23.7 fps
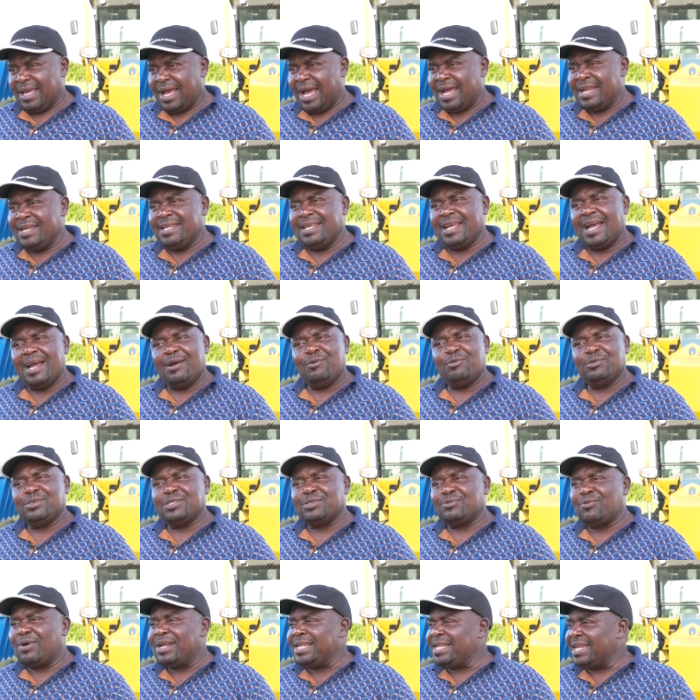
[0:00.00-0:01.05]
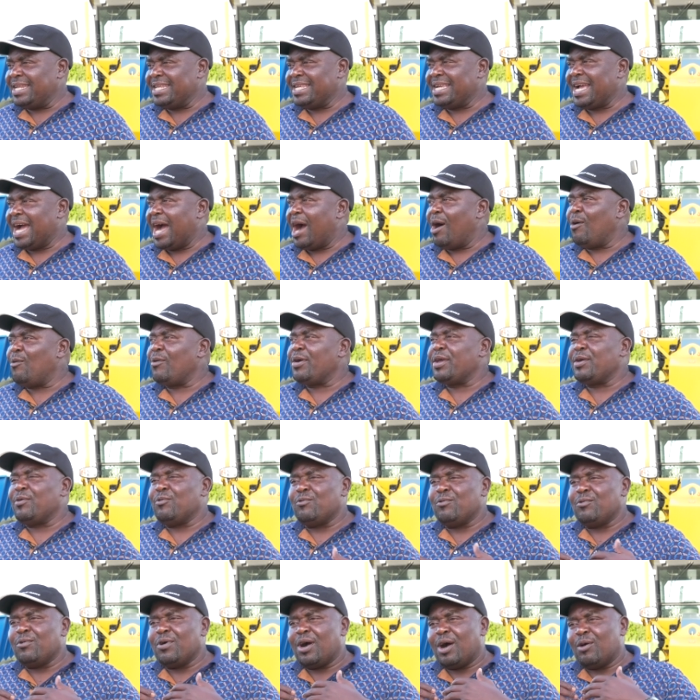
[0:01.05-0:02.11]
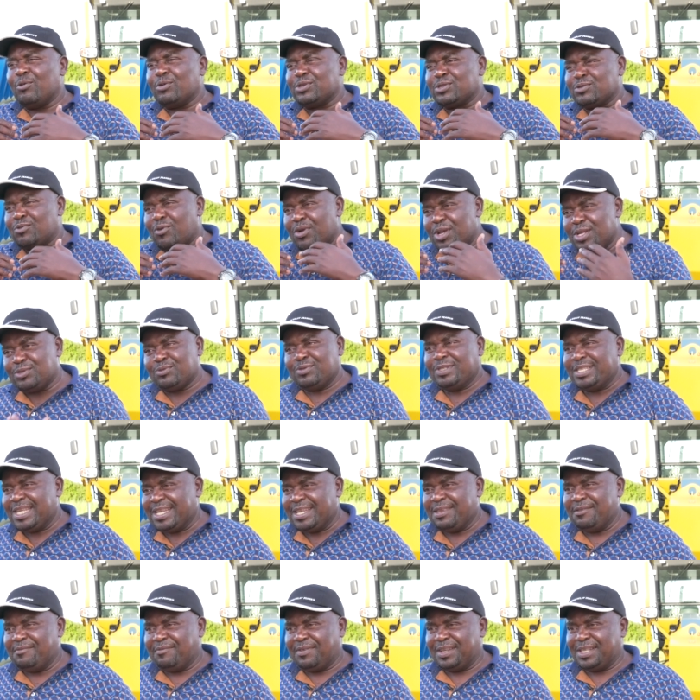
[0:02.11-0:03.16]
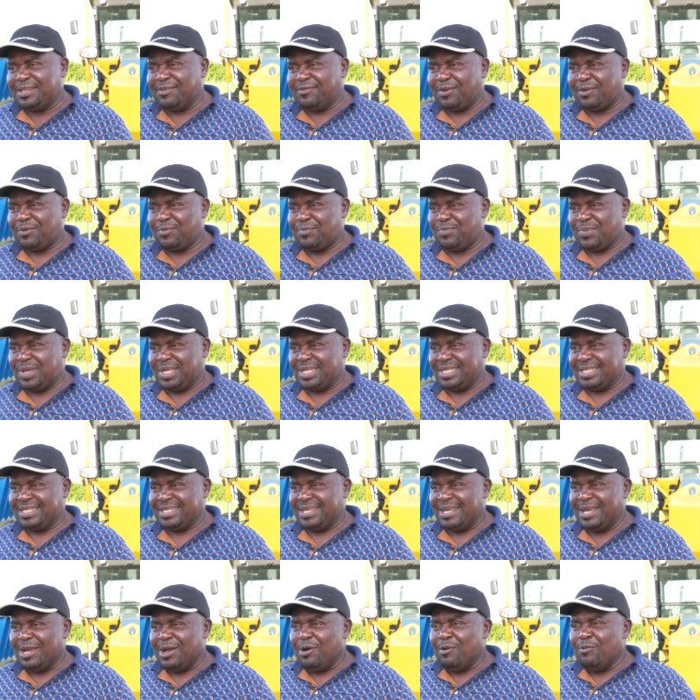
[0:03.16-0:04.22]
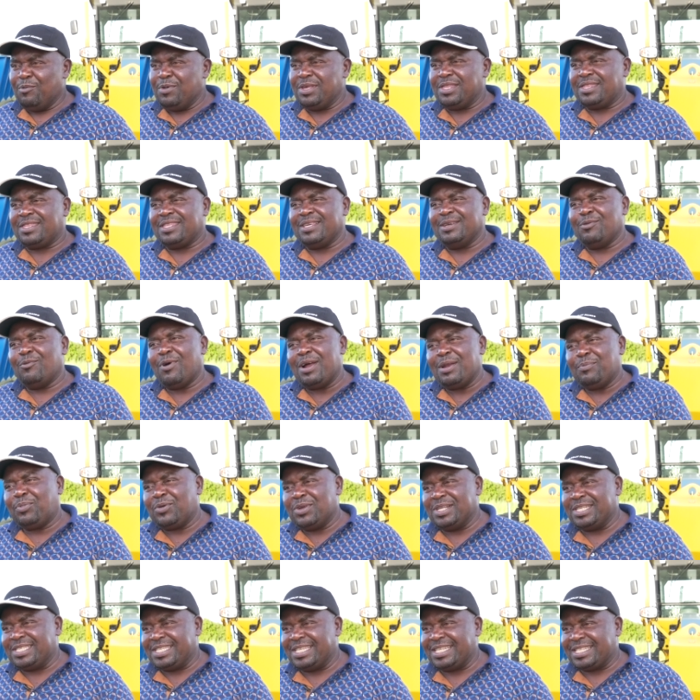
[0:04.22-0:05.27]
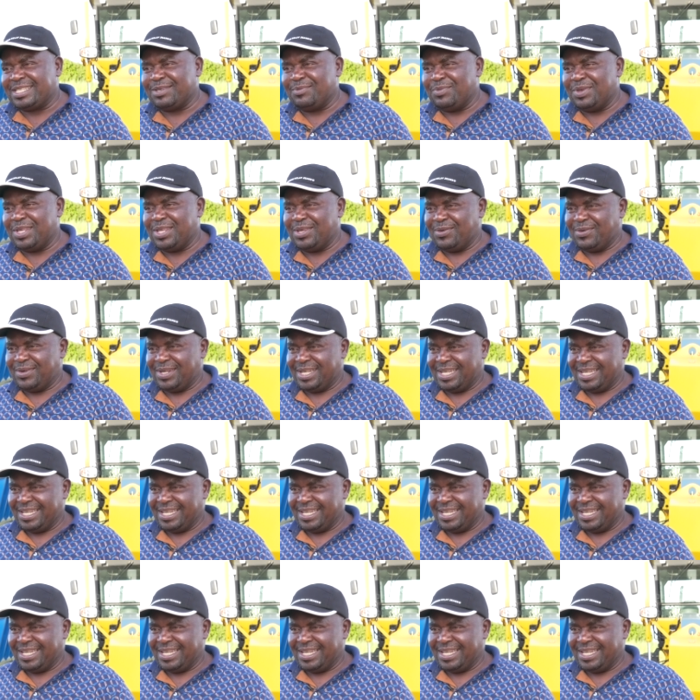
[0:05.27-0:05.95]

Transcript: And I was wondering how I was going to deliver development with the 1.6 million.